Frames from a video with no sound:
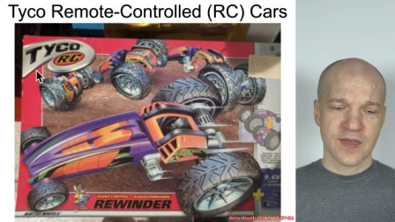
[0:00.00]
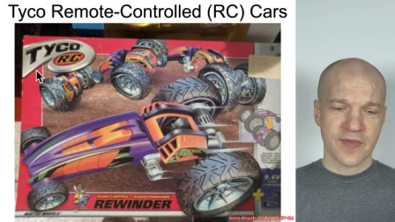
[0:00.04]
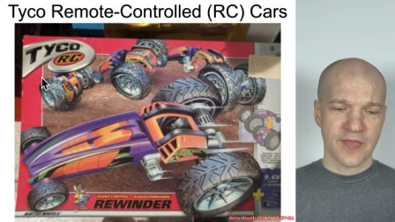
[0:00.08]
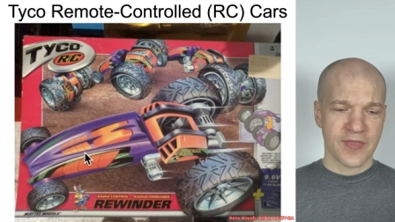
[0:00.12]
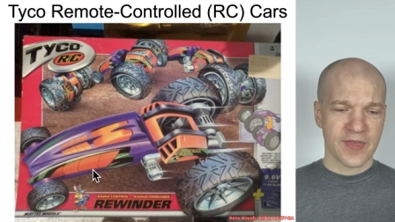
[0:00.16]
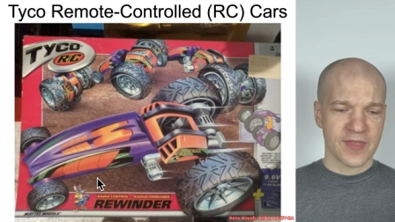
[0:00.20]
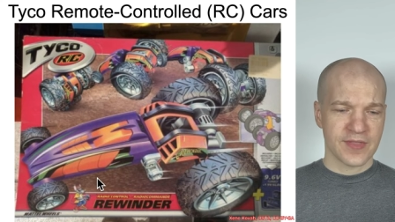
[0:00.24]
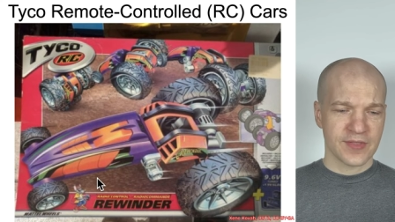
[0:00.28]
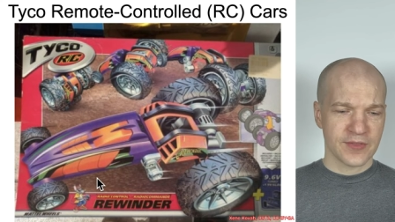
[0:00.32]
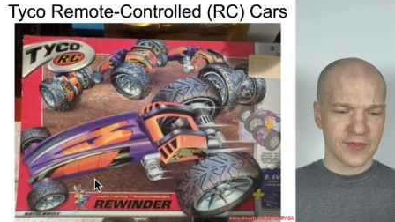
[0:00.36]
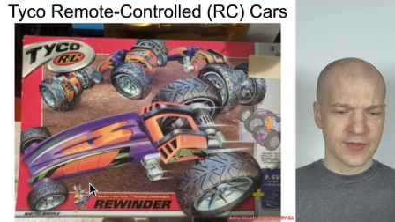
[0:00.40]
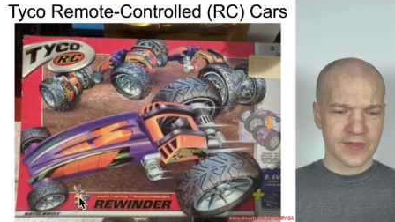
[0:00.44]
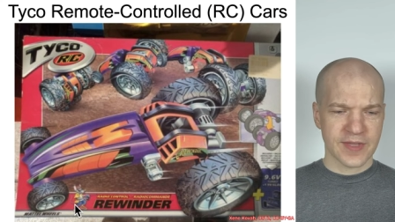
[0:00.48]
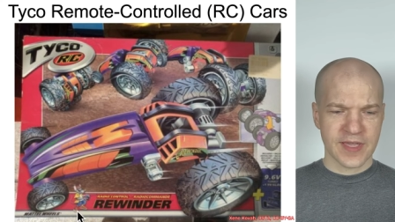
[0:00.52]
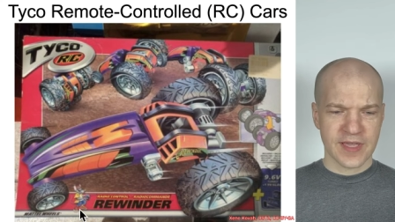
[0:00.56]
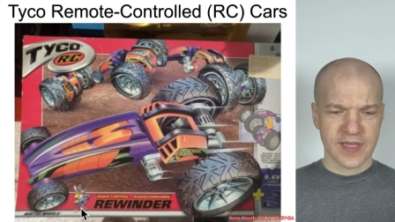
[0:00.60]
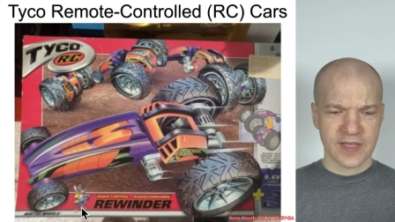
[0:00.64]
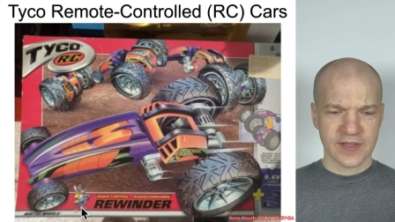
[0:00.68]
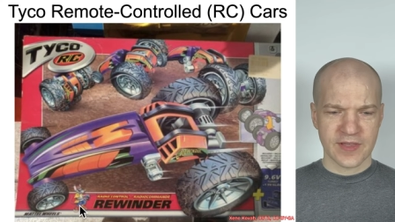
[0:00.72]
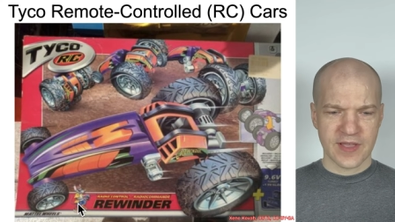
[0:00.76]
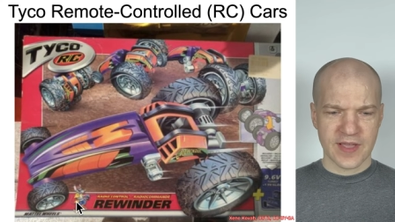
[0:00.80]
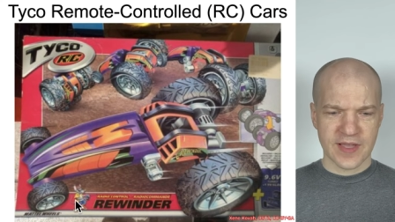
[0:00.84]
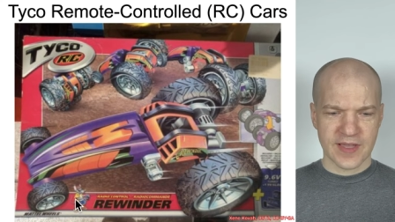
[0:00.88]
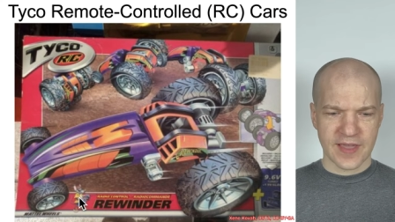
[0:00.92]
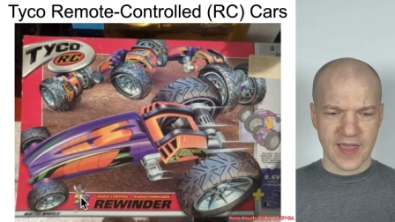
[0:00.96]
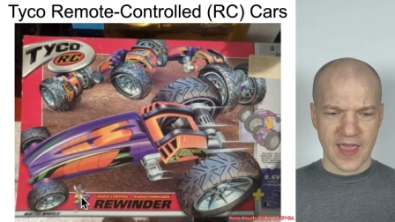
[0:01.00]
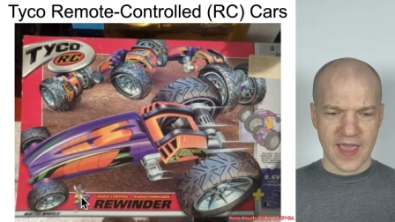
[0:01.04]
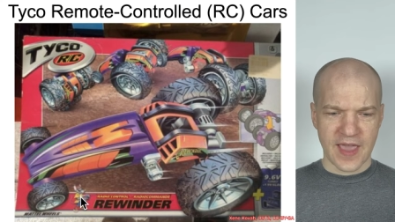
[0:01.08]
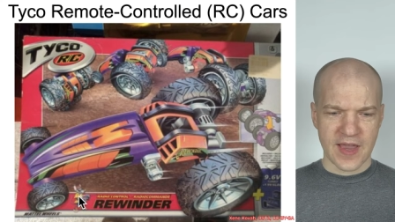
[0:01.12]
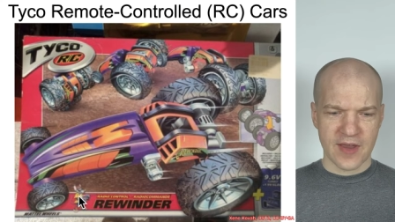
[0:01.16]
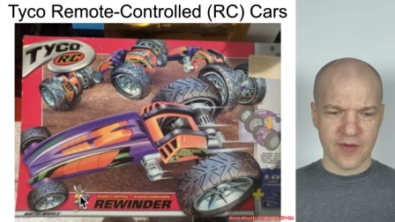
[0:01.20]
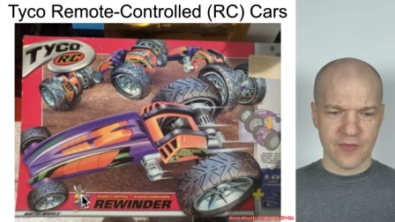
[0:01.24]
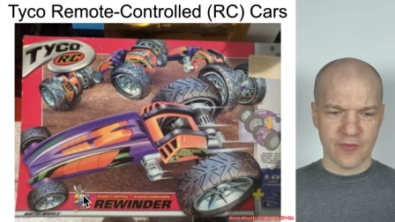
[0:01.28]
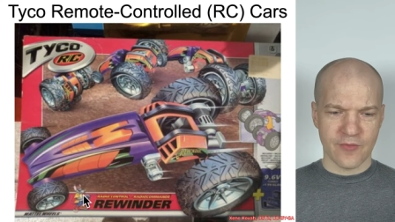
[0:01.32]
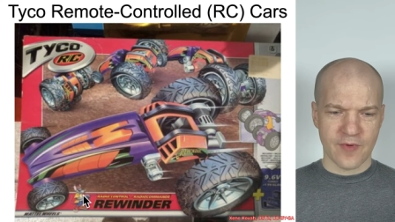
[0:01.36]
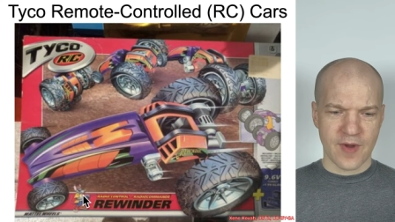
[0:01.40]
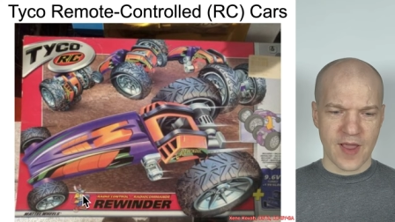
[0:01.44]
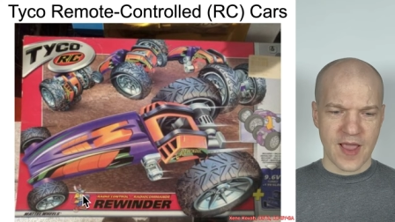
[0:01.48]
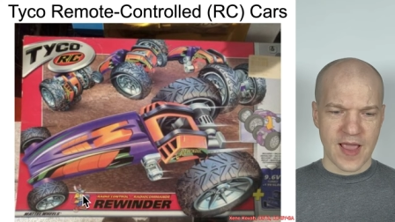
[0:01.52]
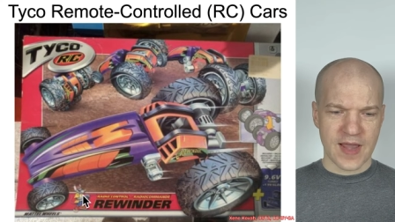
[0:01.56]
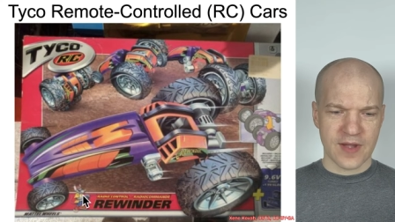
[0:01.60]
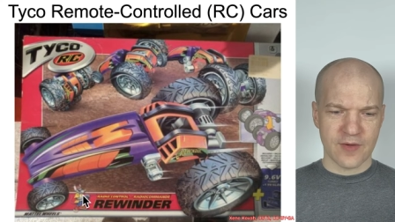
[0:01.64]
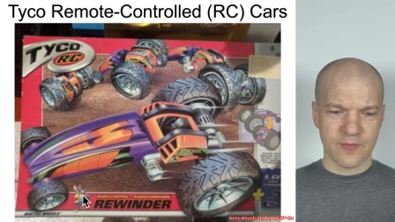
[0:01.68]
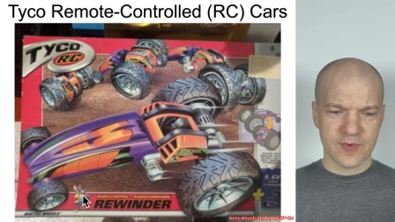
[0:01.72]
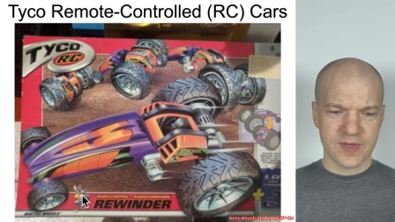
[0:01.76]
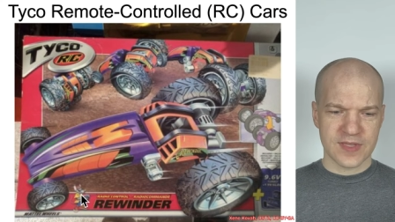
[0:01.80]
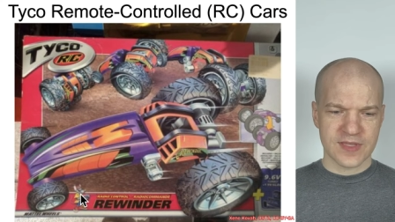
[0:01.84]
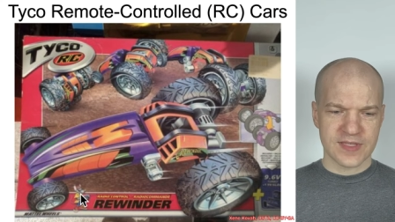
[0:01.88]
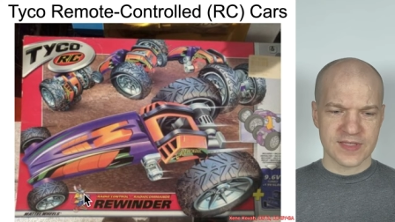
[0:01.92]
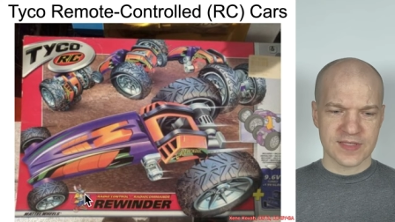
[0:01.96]
than looking like a
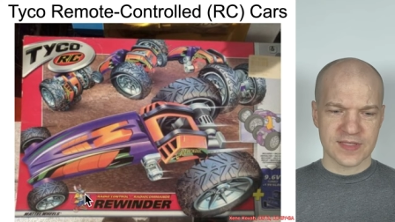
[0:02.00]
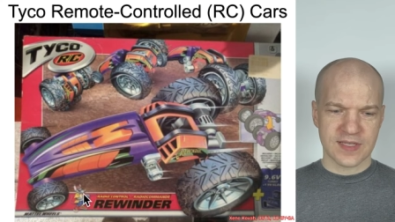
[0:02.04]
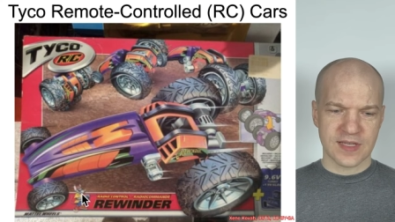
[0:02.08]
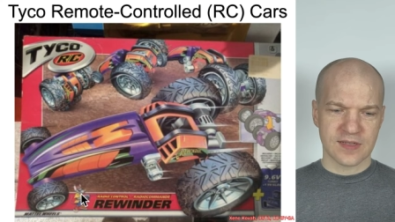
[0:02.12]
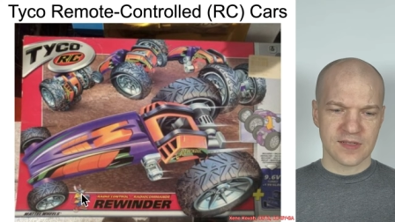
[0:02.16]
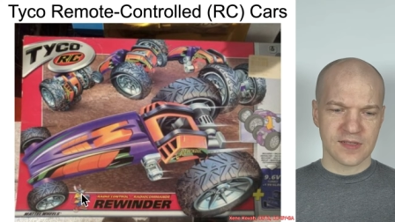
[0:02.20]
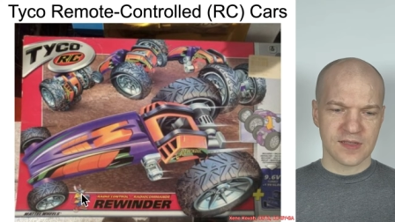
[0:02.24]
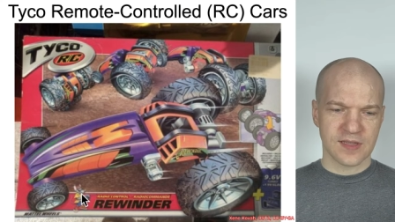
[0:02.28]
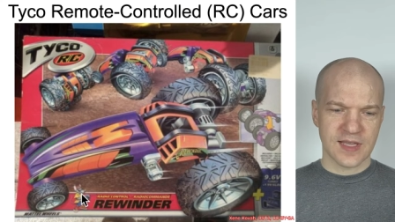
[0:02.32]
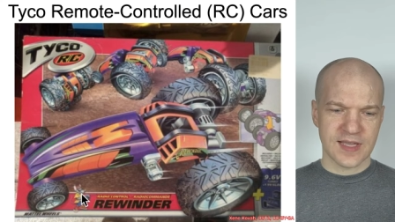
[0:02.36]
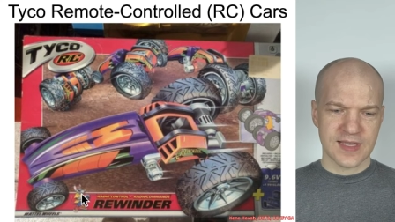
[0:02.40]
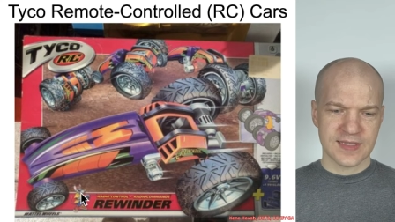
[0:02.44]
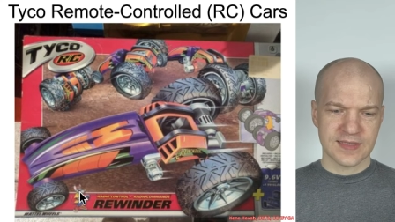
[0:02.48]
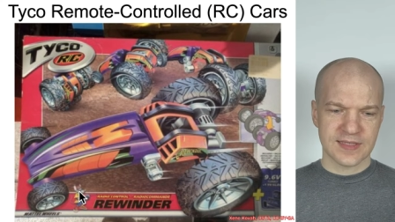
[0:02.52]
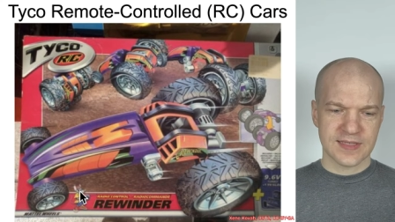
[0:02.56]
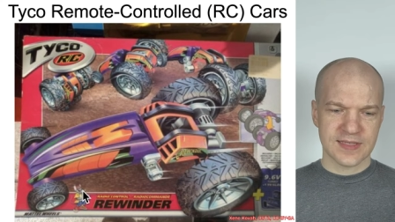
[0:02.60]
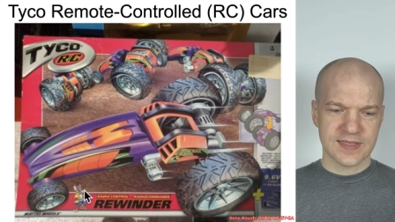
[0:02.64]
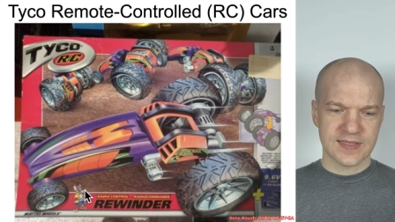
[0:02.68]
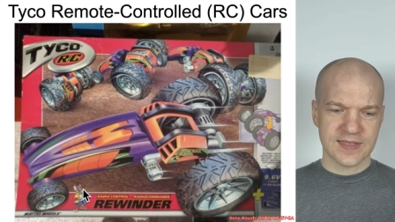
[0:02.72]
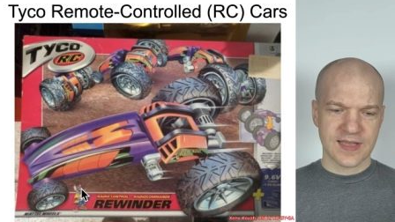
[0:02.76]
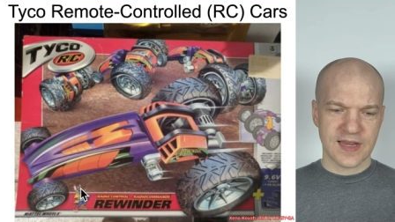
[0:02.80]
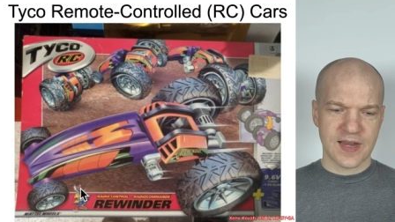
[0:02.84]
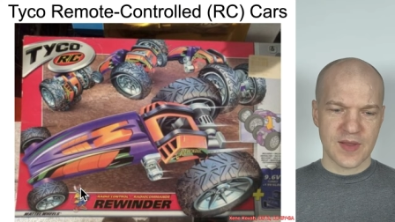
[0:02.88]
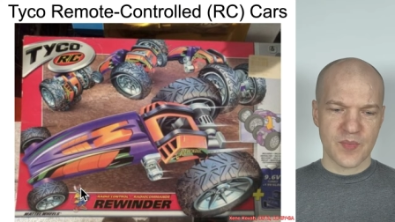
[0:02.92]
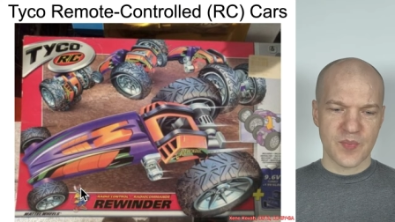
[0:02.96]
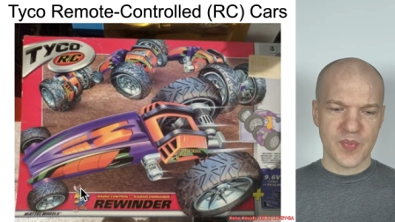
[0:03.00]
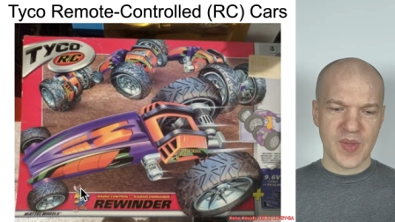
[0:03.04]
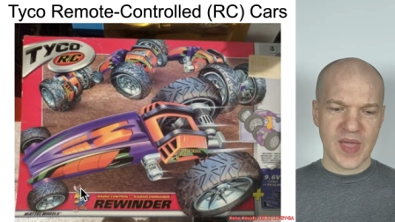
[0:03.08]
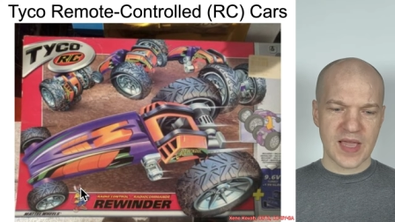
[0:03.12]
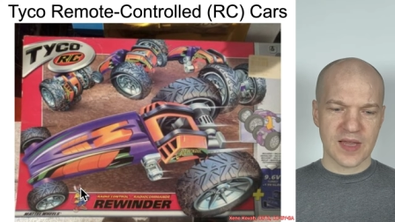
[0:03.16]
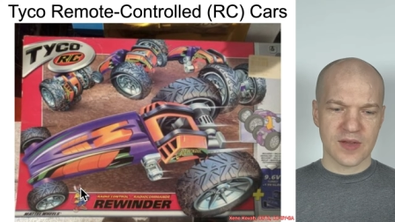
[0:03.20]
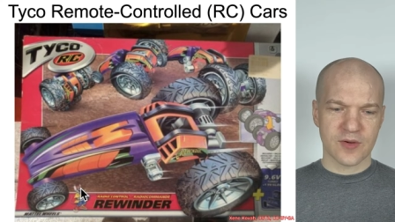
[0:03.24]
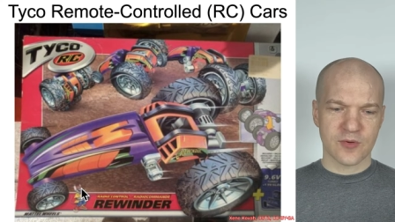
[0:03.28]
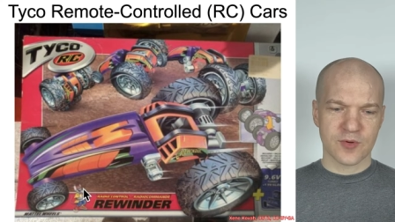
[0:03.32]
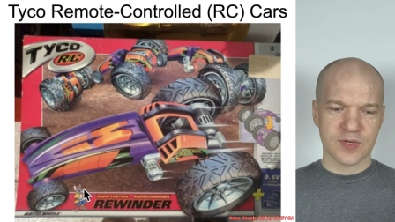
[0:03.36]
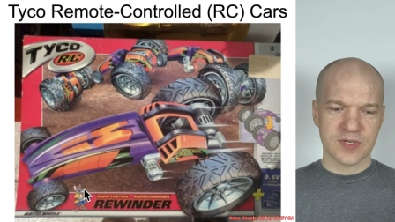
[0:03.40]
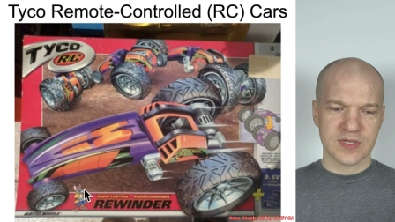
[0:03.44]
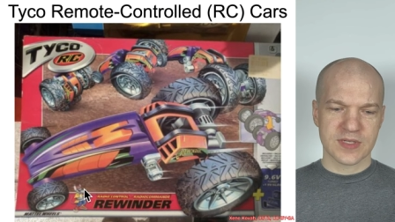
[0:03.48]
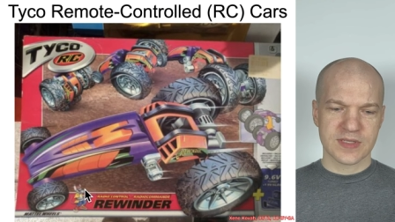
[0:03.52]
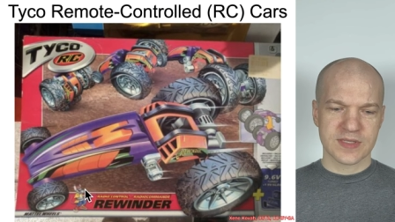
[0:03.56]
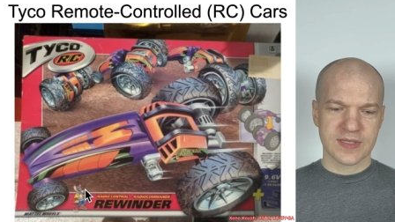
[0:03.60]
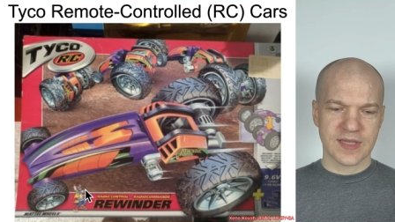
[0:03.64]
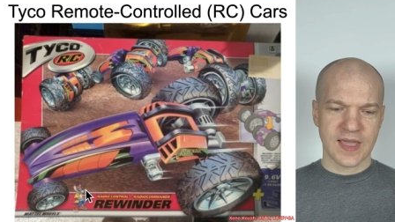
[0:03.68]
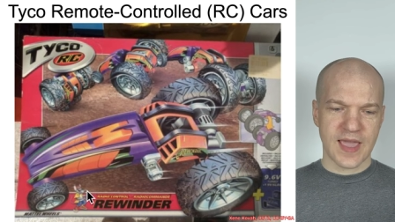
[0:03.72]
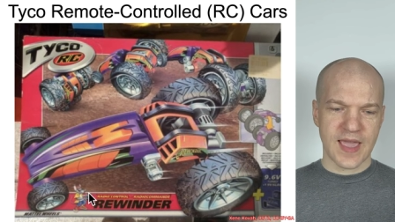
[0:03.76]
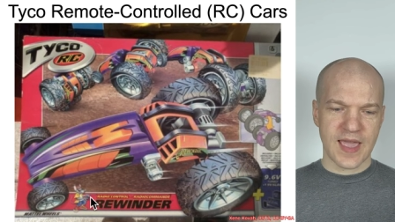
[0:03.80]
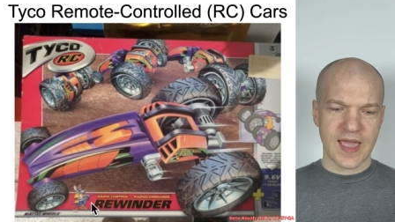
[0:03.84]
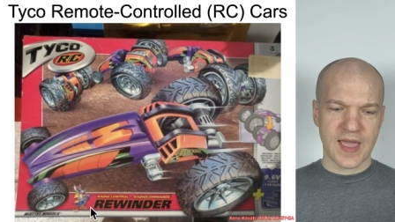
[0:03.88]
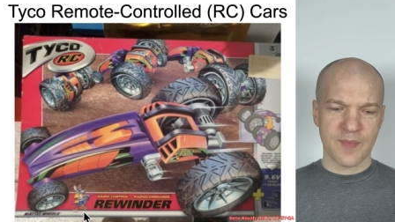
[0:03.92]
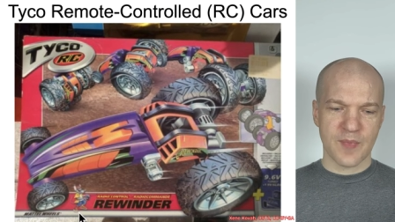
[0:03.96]
rat with sunglasses and a backwards
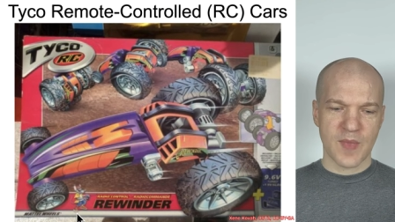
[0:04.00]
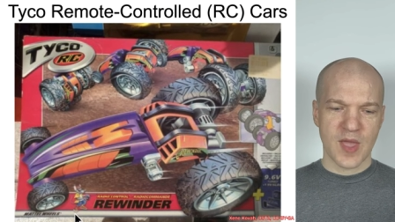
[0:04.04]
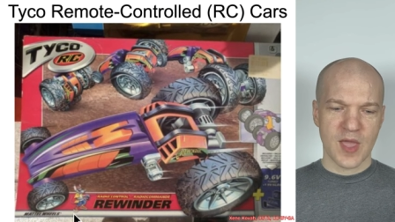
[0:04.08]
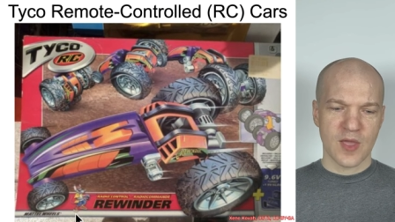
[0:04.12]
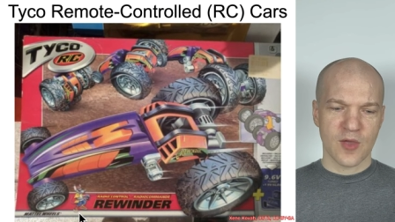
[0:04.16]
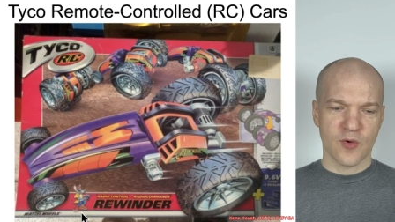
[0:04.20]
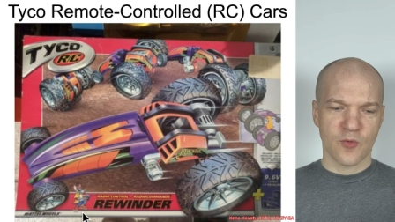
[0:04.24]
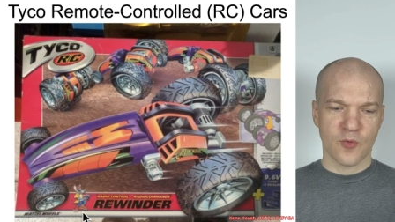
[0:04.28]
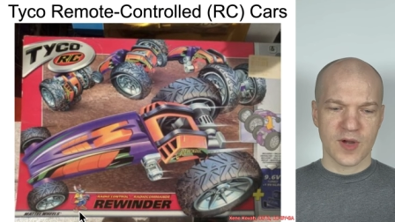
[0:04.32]
cap,